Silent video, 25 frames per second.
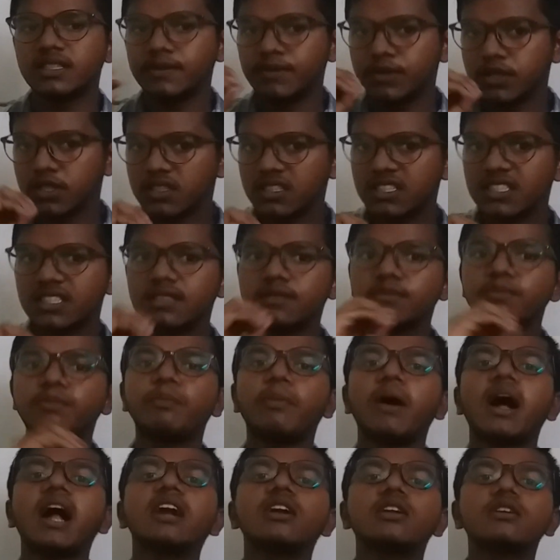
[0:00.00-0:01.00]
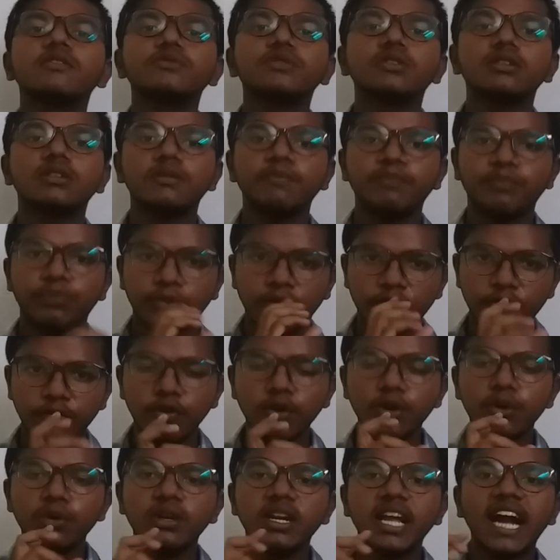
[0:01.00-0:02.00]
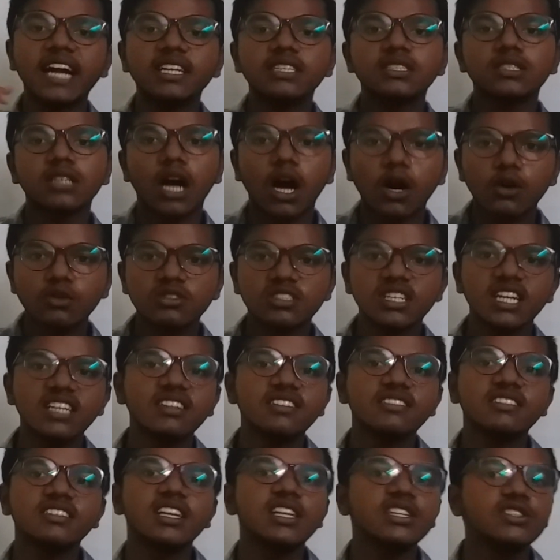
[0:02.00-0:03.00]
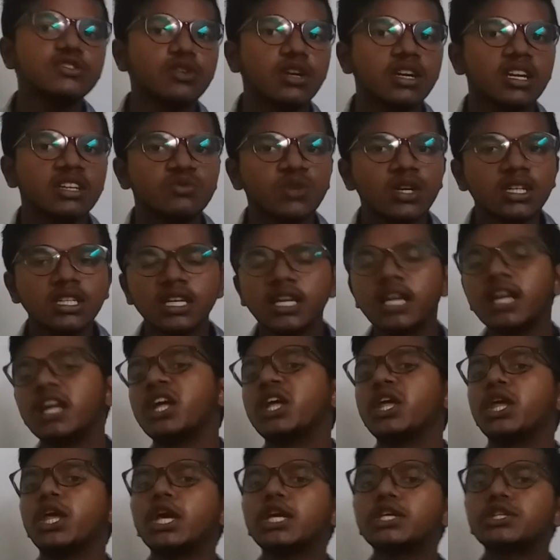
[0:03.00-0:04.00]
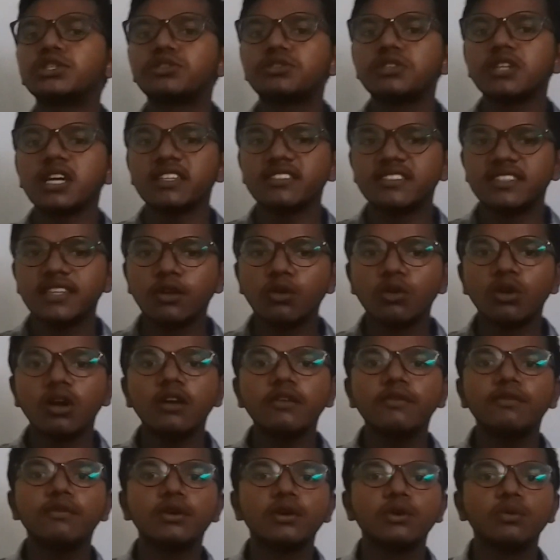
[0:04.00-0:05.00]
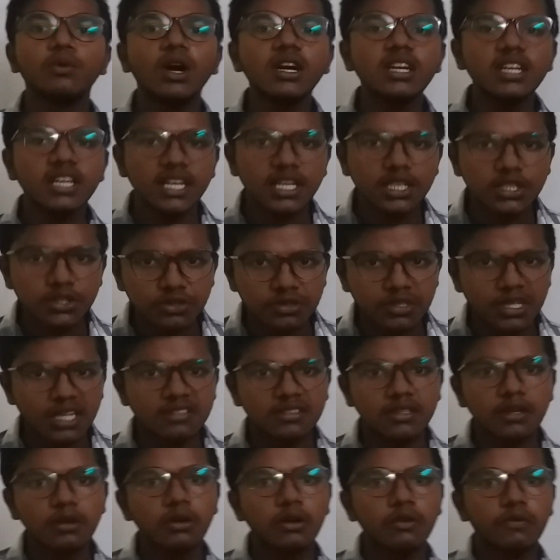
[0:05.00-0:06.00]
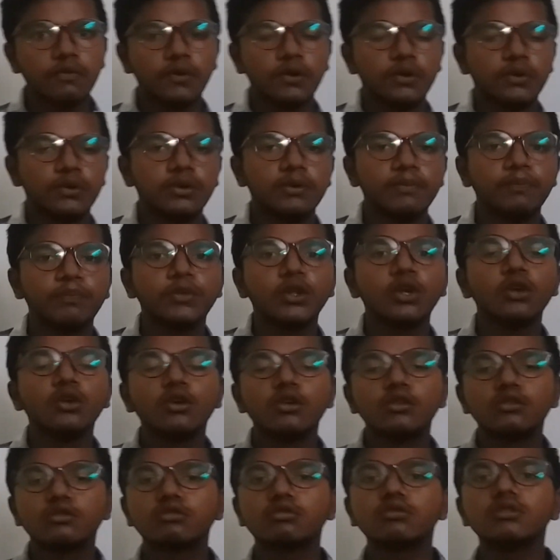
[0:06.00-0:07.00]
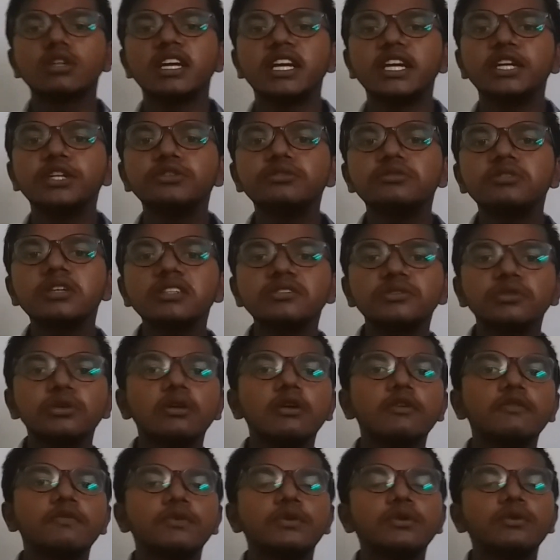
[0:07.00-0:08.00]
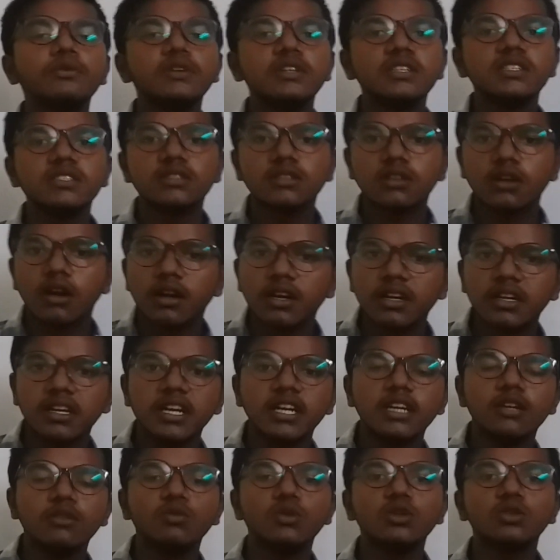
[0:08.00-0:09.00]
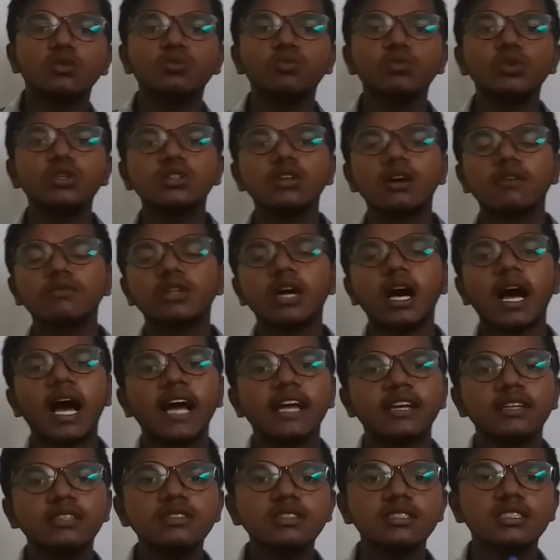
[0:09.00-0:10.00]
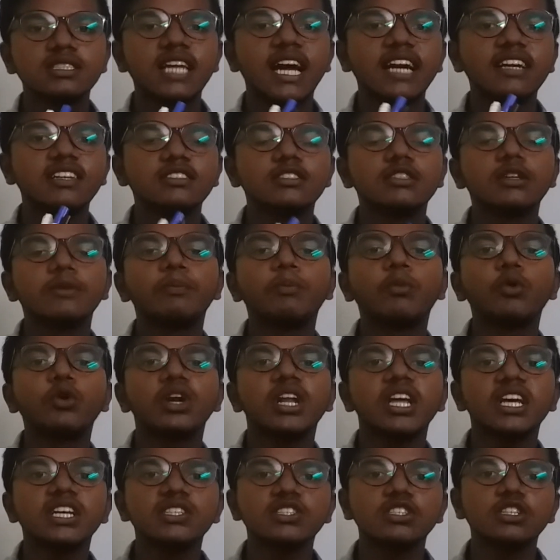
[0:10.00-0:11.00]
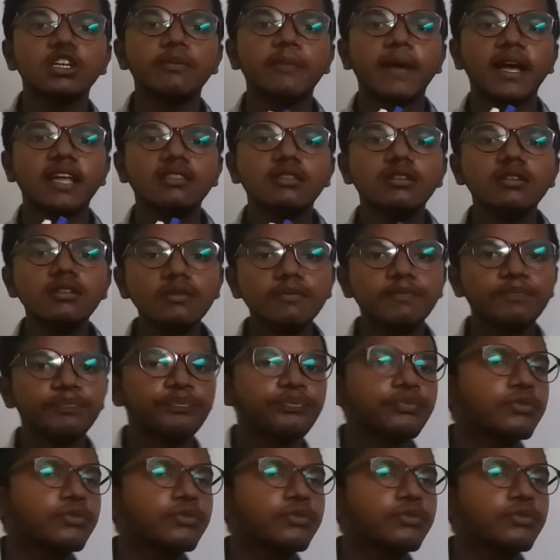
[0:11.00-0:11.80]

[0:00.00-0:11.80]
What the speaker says: the part of the fluid that is outside the cell is known as what? Extracellular fluid. What? Extracellular fluid. So the intracellular fluid is contained with which of the ions? That is the potassium and the